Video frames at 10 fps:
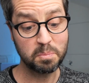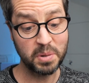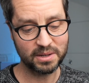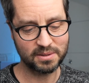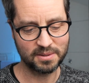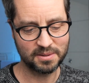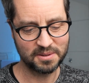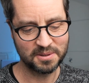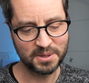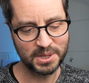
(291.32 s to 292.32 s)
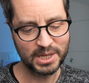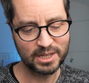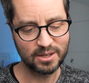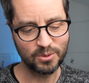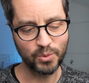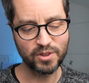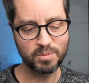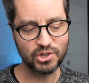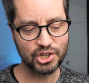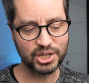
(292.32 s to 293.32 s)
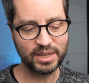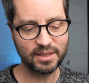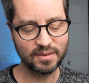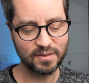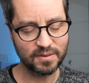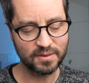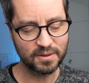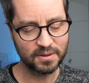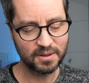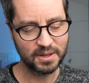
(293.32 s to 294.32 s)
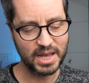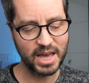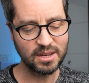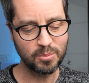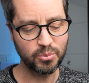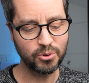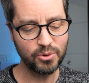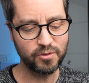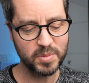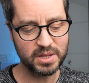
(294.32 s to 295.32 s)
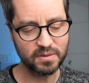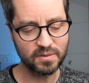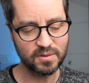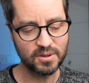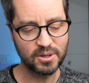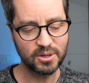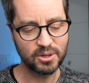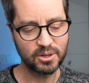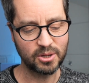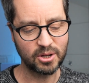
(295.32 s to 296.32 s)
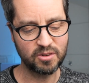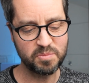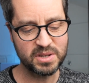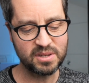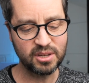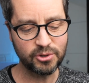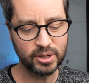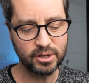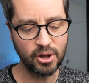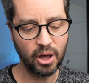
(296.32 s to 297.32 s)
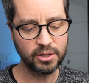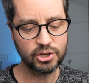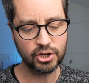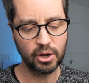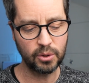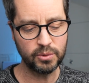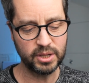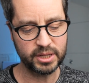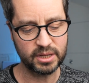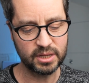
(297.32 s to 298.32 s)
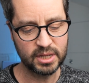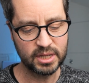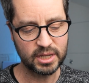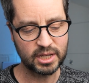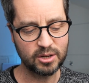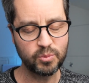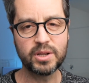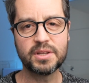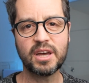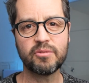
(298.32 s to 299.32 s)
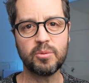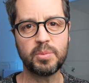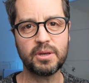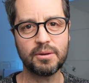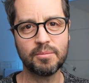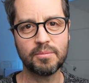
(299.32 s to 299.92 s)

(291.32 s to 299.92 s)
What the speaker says: But with machines and improvements of material knowledge only, it will never be.